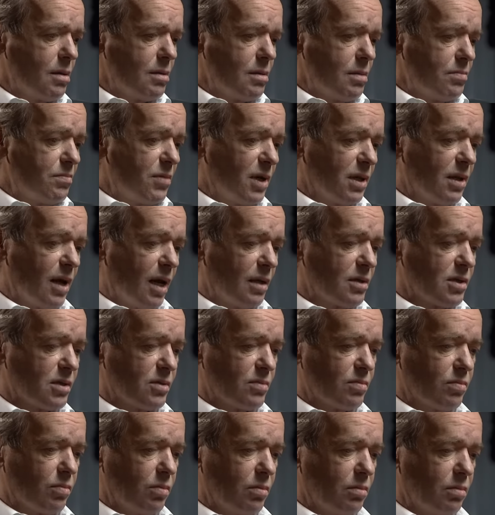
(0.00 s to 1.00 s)

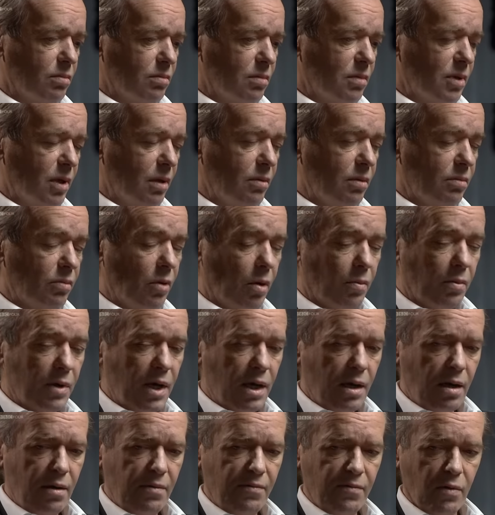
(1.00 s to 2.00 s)
that's, you know, what we're
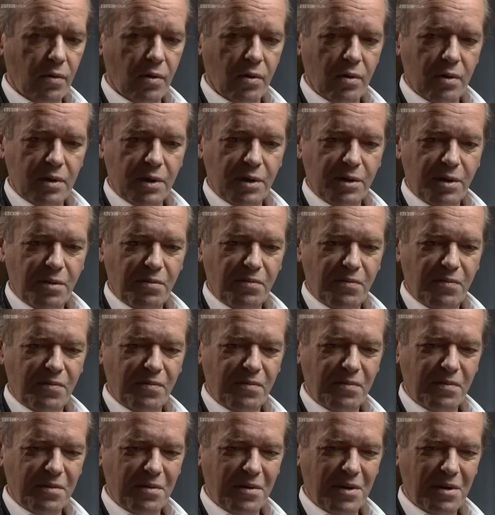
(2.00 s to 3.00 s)
here for. And
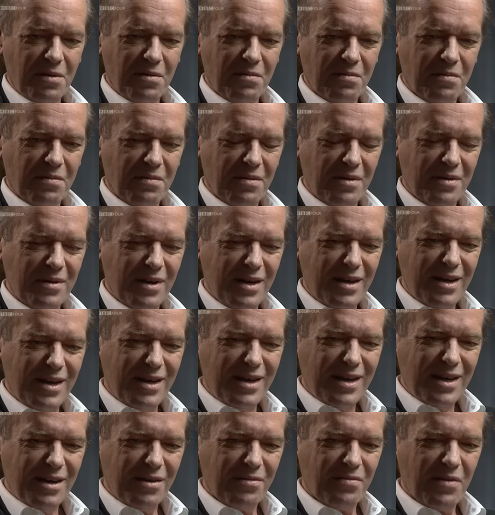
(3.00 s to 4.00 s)
if
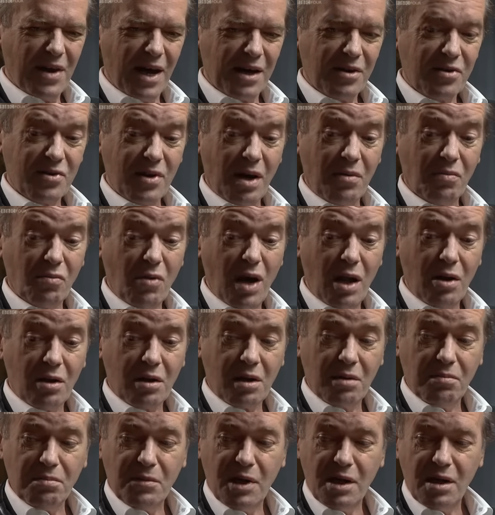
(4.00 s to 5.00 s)
that is
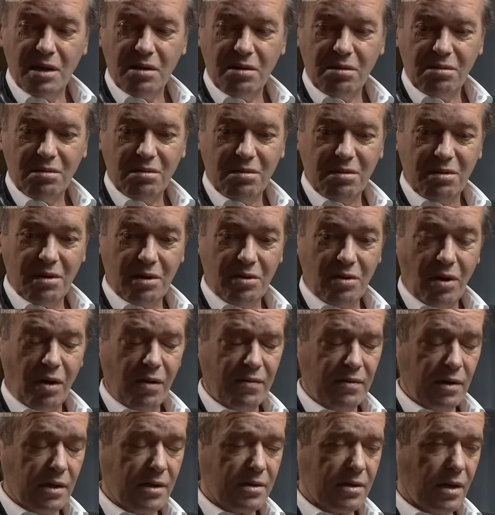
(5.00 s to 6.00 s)
unwelcome, then the
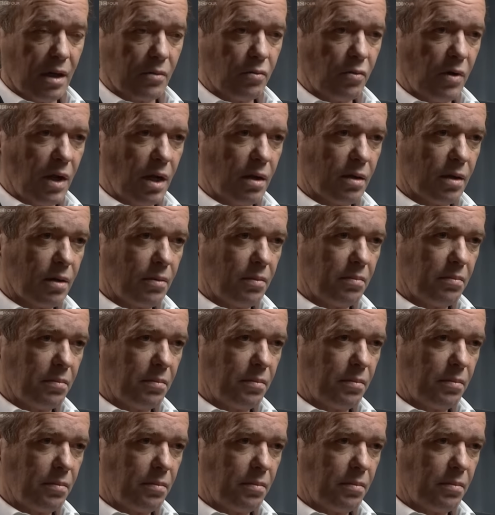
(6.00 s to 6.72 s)
novel is unwelcome.